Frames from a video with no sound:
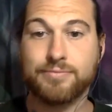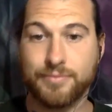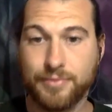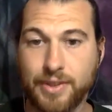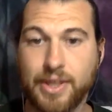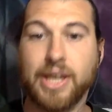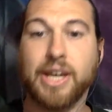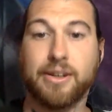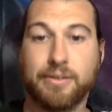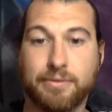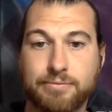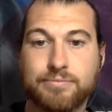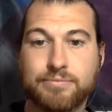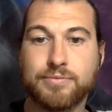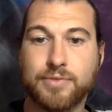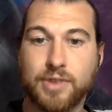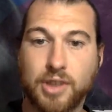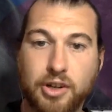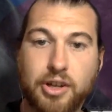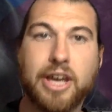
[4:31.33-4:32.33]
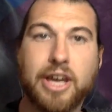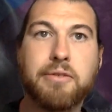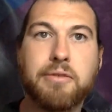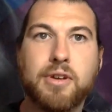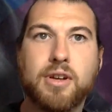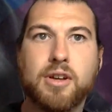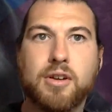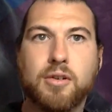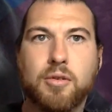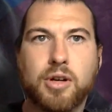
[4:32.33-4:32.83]
Yeah. Okay.
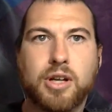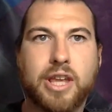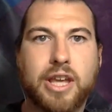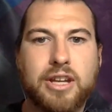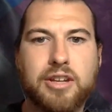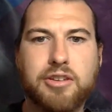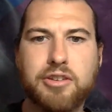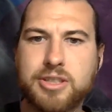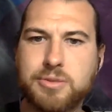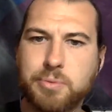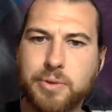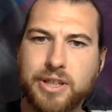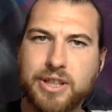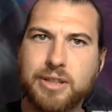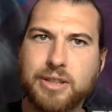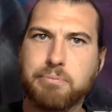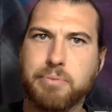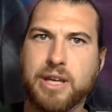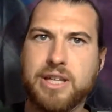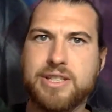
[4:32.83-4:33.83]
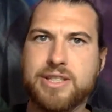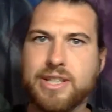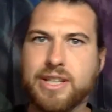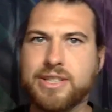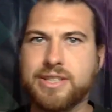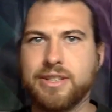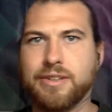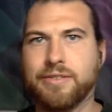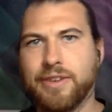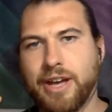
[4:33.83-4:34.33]
Well, can you explain the
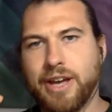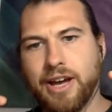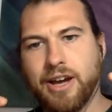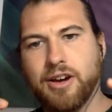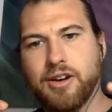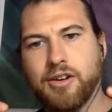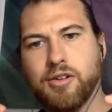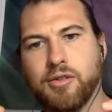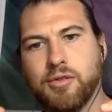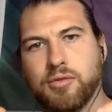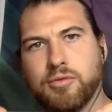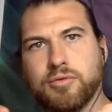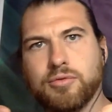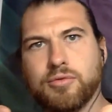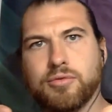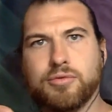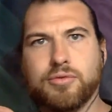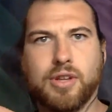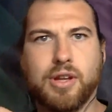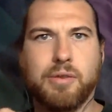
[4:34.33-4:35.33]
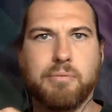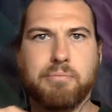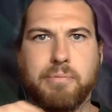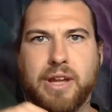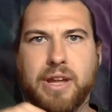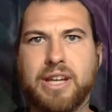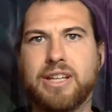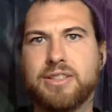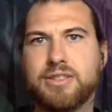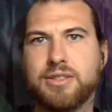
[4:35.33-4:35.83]
basics of how a
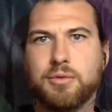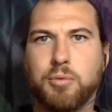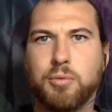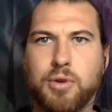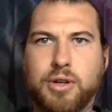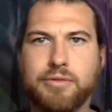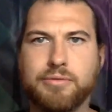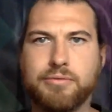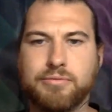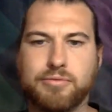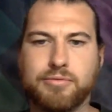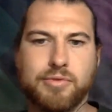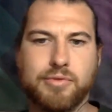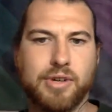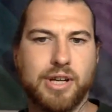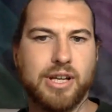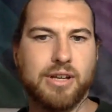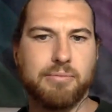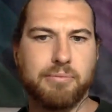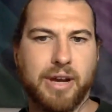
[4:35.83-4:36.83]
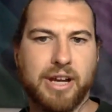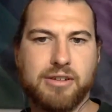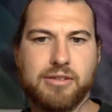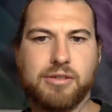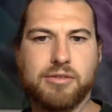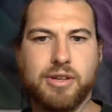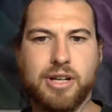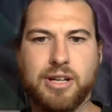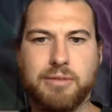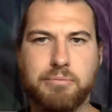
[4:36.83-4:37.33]
many-to-one
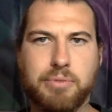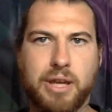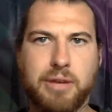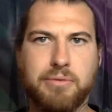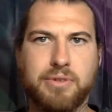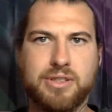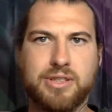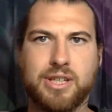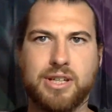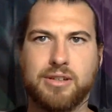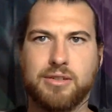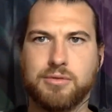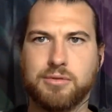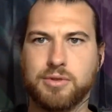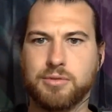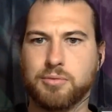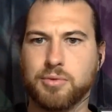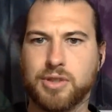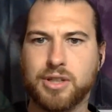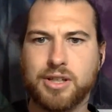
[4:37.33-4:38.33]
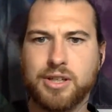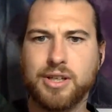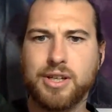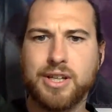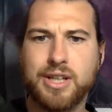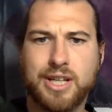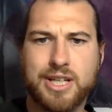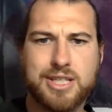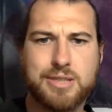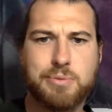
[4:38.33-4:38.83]
µRaiden payment channel would work,
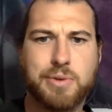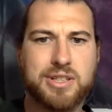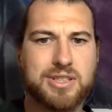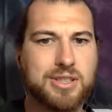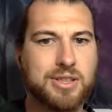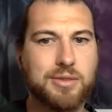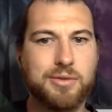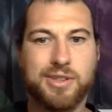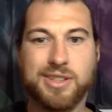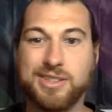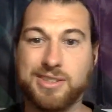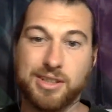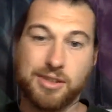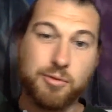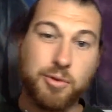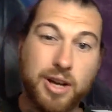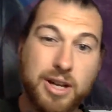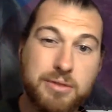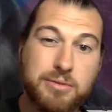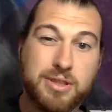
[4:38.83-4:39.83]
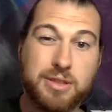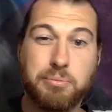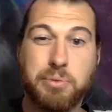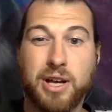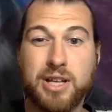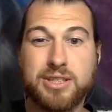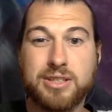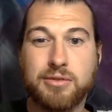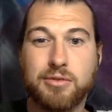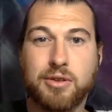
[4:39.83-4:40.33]
especially with
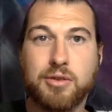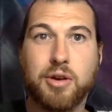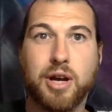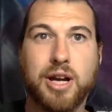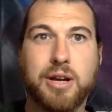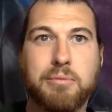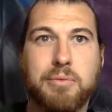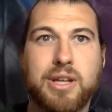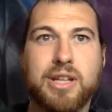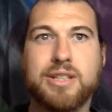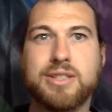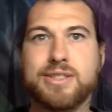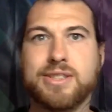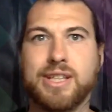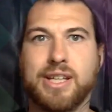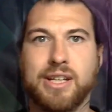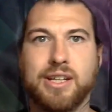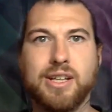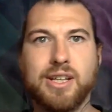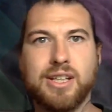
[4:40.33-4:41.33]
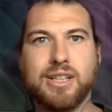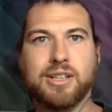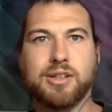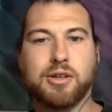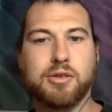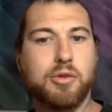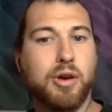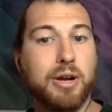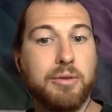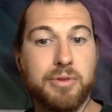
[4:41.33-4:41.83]
deposit requirements and the
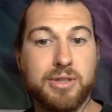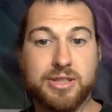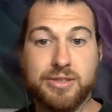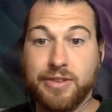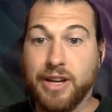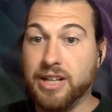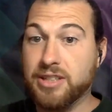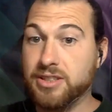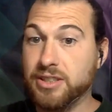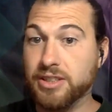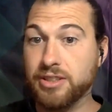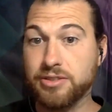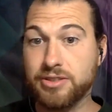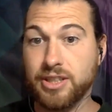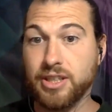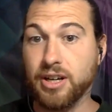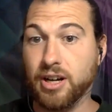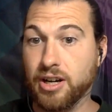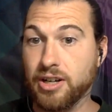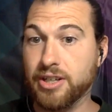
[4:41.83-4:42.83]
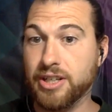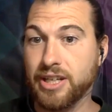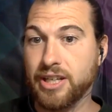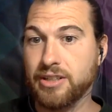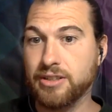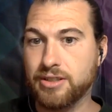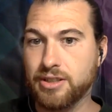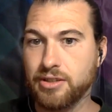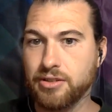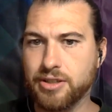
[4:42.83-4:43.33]
requirements of actually using
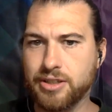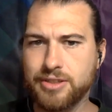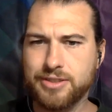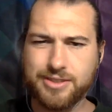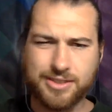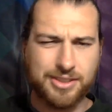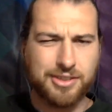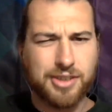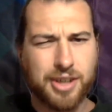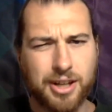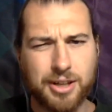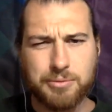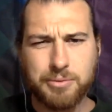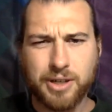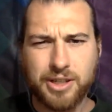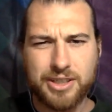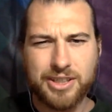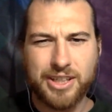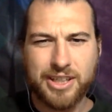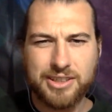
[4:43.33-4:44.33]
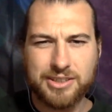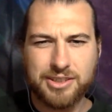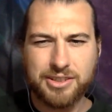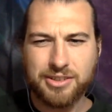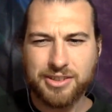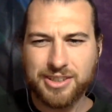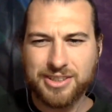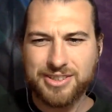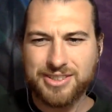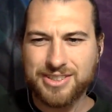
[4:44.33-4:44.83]
RDN tokens? Do you call them RDN
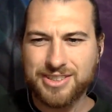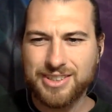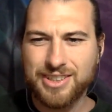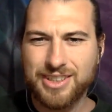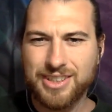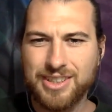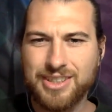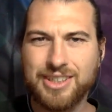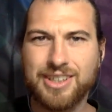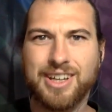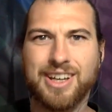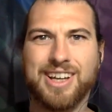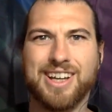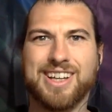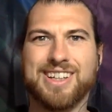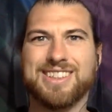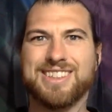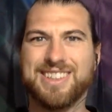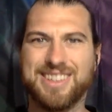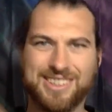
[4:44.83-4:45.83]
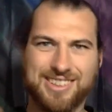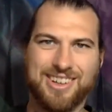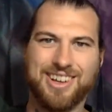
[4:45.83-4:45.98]
tokens? You know,